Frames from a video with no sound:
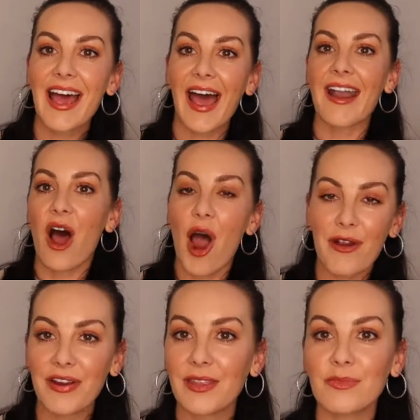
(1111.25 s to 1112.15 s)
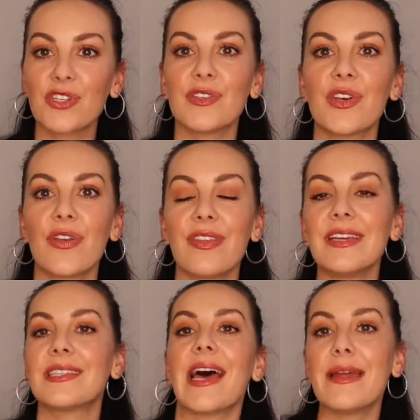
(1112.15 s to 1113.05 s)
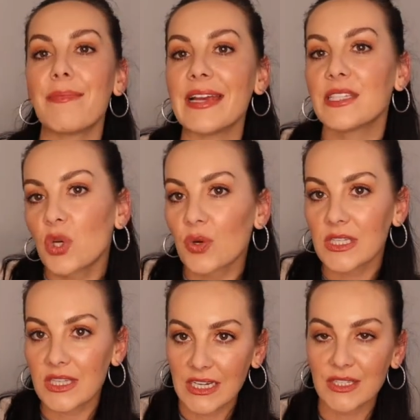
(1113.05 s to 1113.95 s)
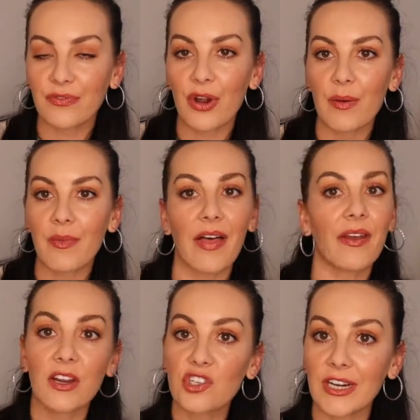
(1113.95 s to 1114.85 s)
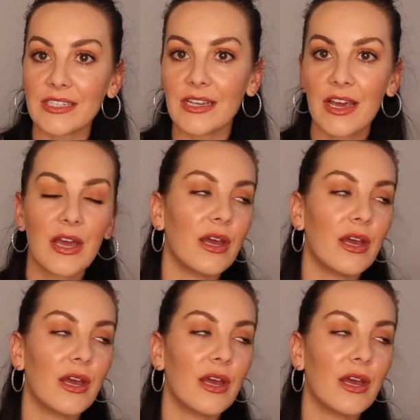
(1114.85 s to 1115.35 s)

and hiring them to do certain things, they may source things from other countries.